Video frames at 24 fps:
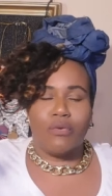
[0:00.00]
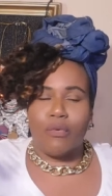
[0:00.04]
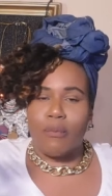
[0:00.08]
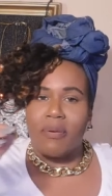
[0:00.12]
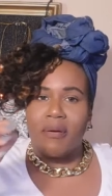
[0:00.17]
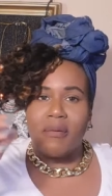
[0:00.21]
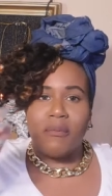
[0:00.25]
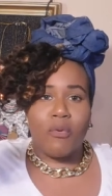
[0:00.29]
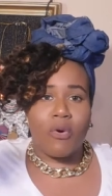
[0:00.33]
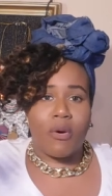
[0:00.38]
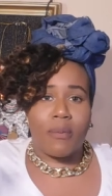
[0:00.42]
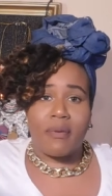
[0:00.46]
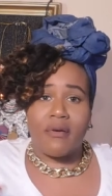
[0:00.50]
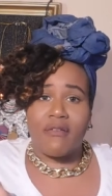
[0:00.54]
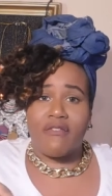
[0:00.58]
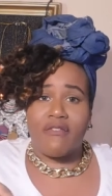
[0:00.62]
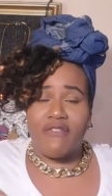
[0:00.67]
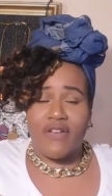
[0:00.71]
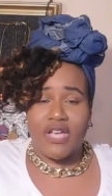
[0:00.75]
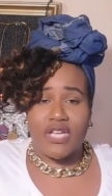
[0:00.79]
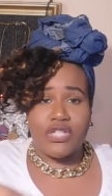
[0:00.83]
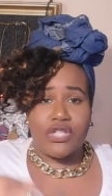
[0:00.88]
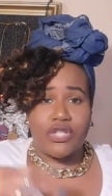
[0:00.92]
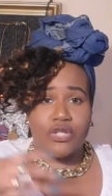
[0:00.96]
put more
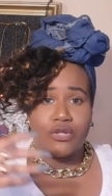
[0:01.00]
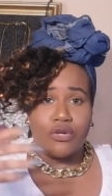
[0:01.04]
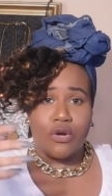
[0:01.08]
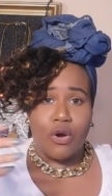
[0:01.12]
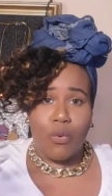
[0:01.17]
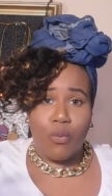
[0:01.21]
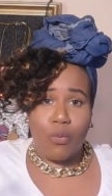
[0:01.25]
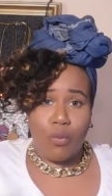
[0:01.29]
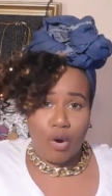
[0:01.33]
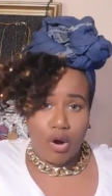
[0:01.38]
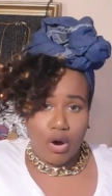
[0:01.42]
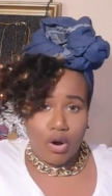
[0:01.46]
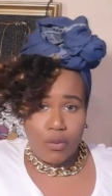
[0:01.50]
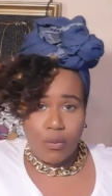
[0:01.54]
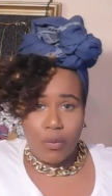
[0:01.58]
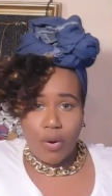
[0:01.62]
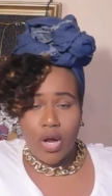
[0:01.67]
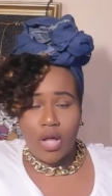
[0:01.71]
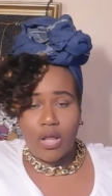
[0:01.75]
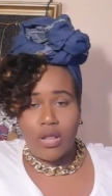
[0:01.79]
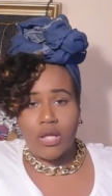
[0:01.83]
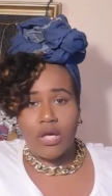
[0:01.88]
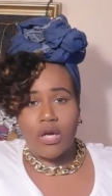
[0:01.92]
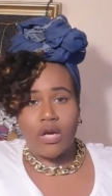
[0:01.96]
professional
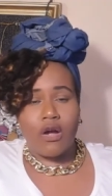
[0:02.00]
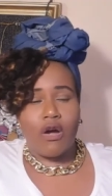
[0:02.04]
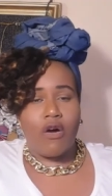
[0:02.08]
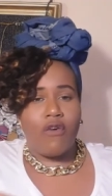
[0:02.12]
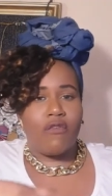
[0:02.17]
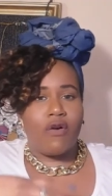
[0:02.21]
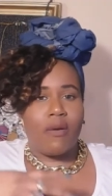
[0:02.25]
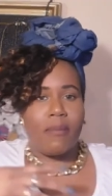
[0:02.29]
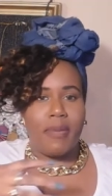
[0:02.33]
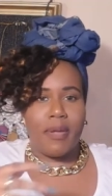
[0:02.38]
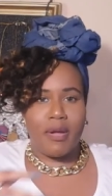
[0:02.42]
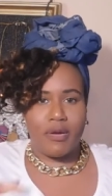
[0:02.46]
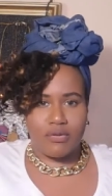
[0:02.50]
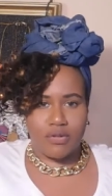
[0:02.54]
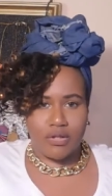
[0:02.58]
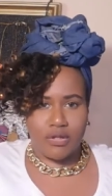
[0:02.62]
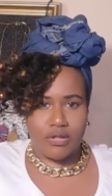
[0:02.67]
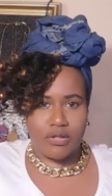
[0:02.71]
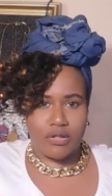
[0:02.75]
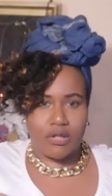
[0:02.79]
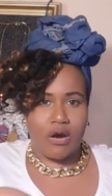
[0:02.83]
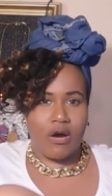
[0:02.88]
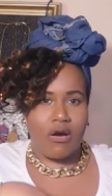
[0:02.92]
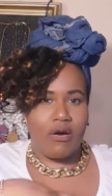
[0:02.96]
workwear look over a pencil
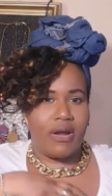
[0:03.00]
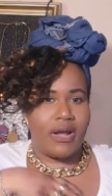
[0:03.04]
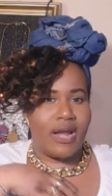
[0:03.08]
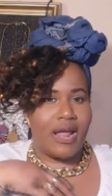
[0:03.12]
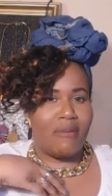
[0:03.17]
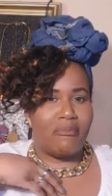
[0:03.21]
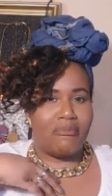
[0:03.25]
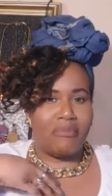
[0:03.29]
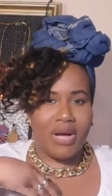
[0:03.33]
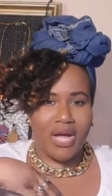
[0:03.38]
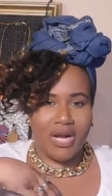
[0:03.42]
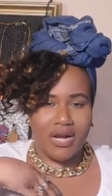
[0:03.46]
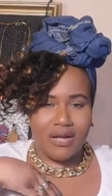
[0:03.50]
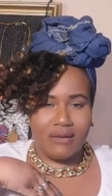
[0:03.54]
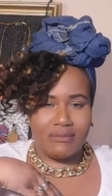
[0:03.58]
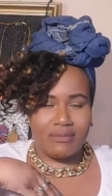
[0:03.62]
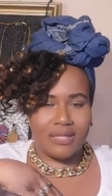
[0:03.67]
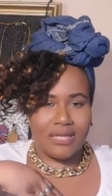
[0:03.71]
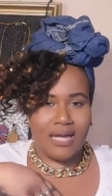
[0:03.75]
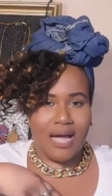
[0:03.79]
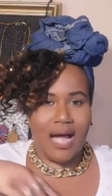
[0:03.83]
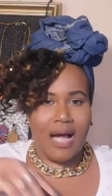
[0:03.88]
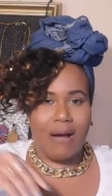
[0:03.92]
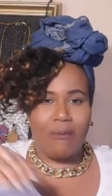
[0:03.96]
skirt and that button up
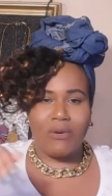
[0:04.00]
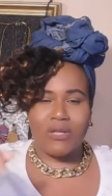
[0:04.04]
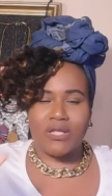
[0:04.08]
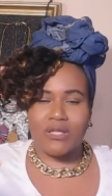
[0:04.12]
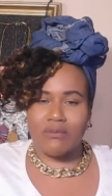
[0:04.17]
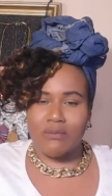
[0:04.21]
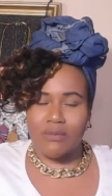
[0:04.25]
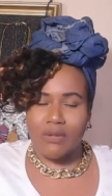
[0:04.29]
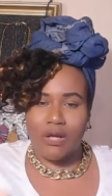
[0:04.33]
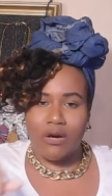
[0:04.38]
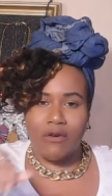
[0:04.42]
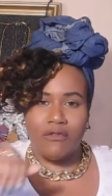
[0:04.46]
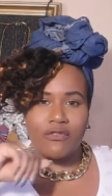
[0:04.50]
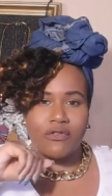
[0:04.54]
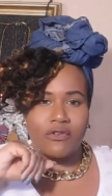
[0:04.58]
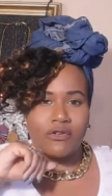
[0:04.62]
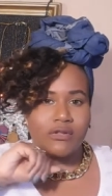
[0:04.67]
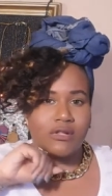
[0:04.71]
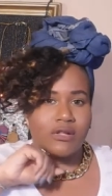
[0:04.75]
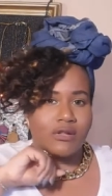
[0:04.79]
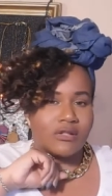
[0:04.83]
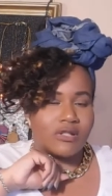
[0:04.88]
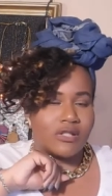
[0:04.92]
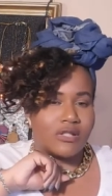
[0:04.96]
top with some
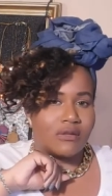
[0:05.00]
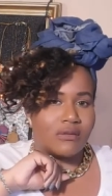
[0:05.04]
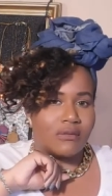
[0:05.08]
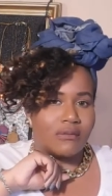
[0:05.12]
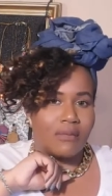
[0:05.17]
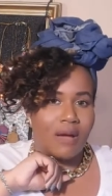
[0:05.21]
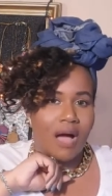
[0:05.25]
loafers or some